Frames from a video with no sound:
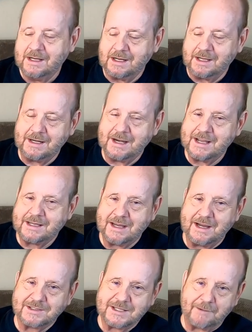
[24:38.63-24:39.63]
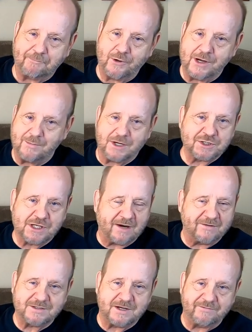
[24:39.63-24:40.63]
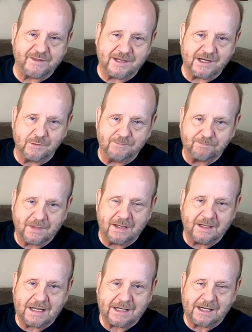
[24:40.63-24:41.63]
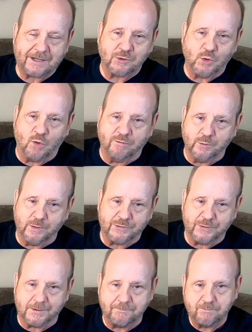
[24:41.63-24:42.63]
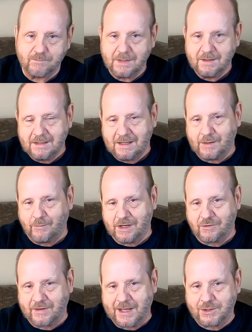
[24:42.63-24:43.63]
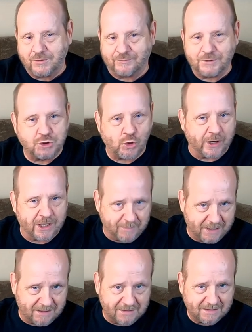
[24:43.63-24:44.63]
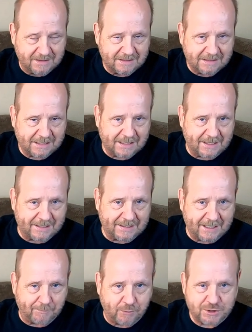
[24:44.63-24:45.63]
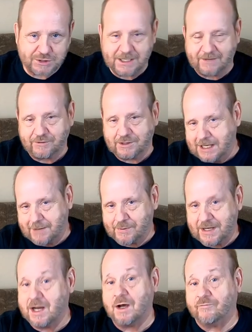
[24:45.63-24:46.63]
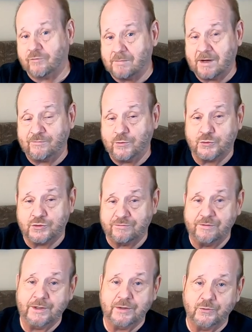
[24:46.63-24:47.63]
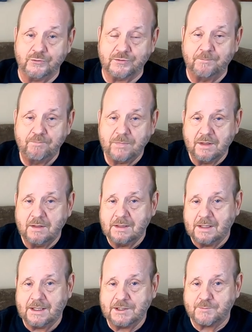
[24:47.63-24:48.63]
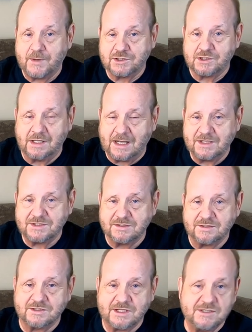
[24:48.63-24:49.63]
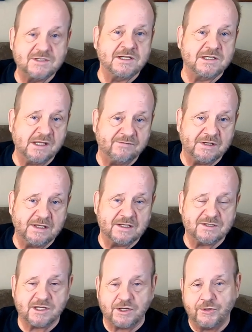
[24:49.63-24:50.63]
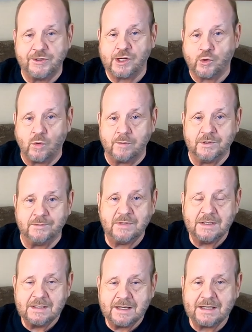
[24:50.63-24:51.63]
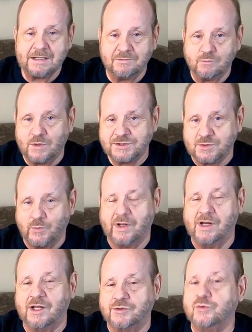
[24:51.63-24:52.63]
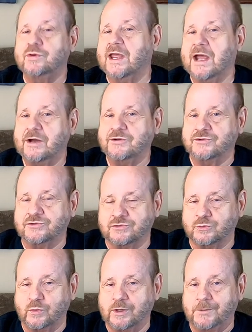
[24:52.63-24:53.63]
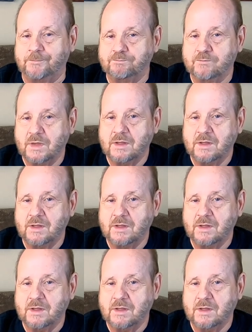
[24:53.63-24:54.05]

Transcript: In any case, that pretty much covers everything uh, I'd like to go over with you. I want to thank you for joining me, and I'd appreciate if you'd keep an eye out for my future videos. I specialize in CCTV and security equipment, and once in a while I'll do gadgets as well.